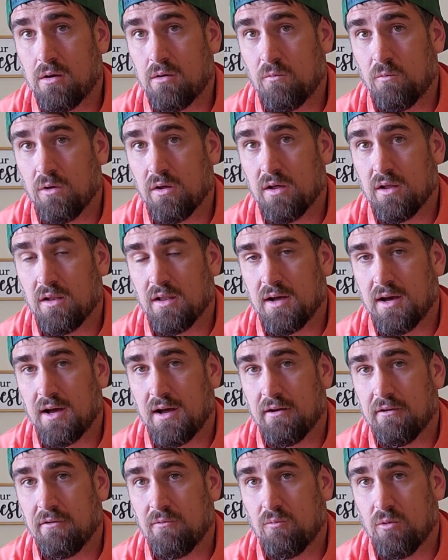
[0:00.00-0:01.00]

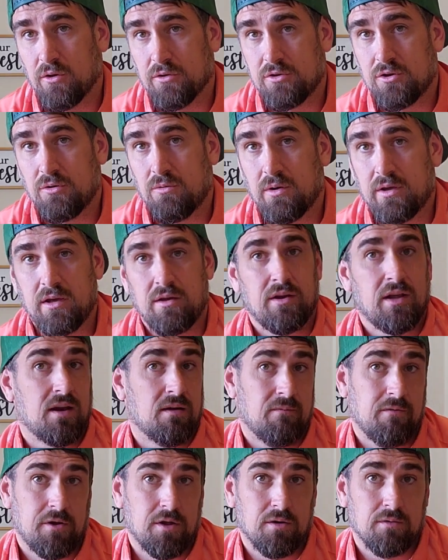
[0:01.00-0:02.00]
will do what you need
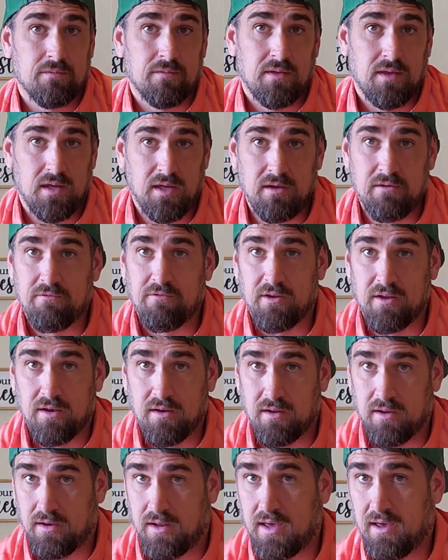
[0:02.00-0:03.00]
them to do,
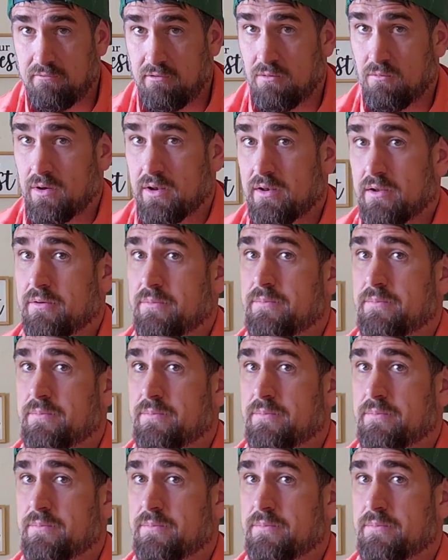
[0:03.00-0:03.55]
even in heavy wind.